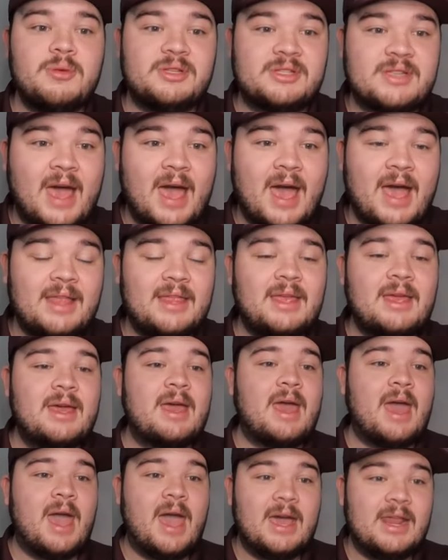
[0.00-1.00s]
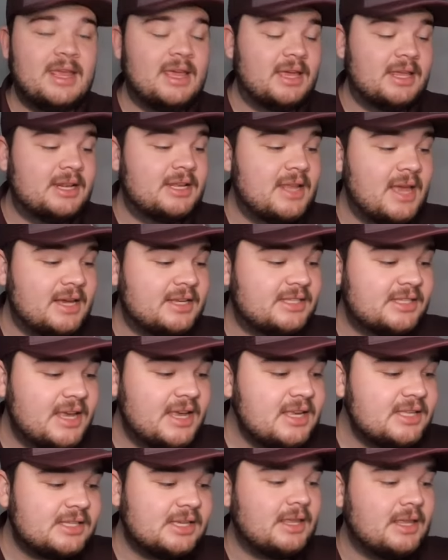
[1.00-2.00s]
is at heading into next
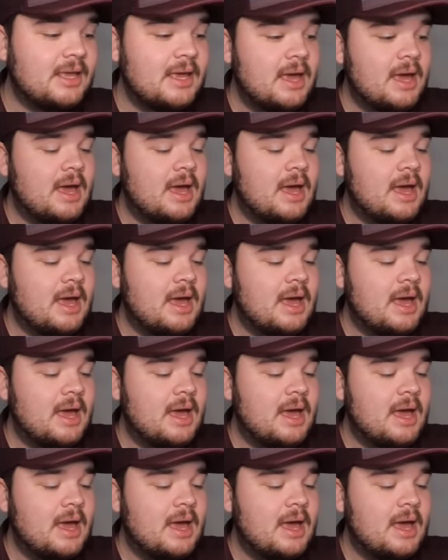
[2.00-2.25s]
season.